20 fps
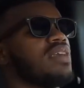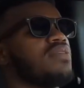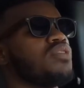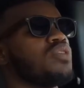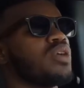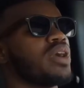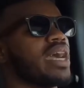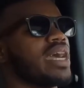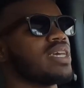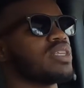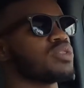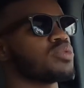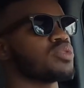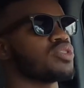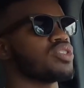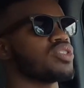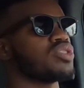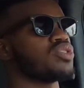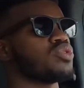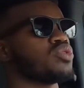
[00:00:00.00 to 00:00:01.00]
If you guys were
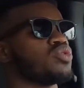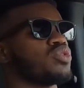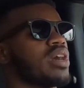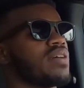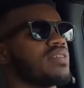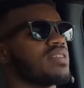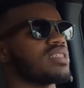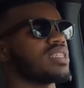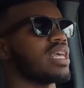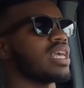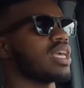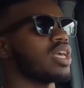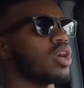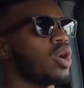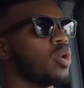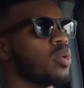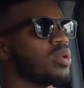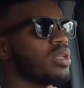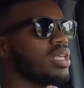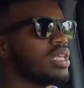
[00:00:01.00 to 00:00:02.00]
just to drive this thing
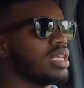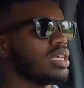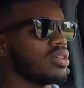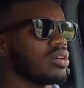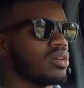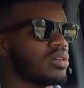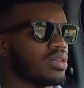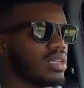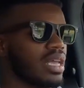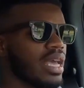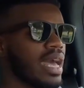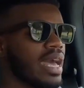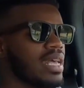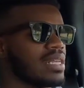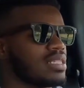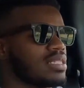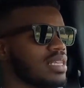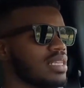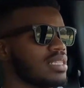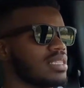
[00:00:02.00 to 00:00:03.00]
only on
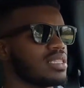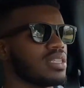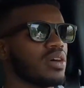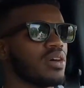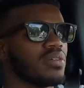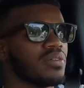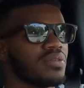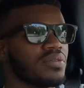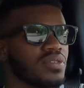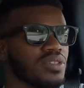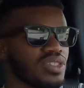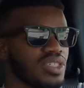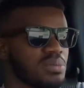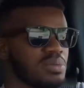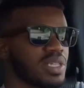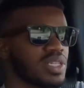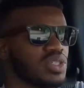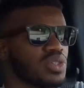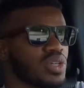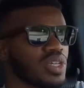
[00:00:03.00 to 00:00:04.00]
gas itself,
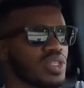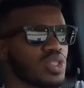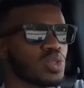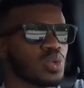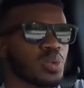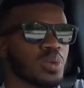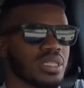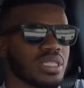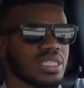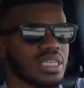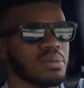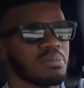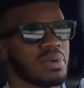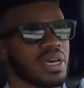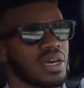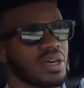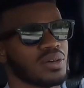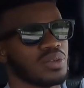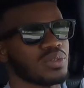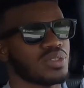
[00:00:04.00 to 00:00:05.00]
Jeep says you get 20
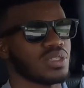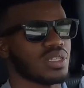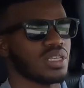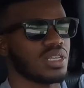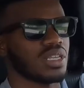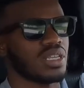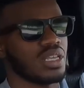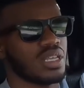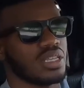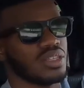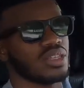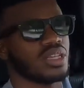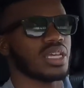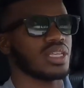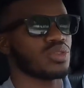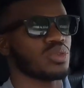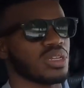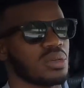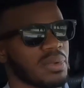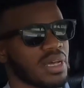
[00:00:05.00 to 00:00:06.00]
miles, you
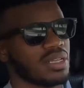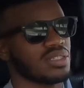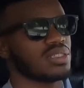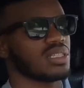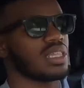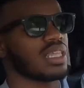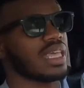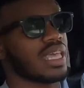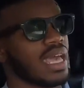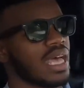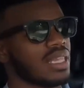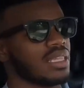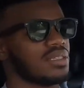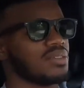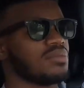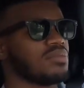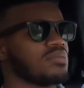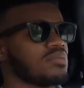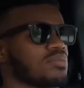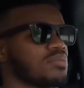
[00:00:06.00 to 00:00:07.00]
get 20 miles to the gallon.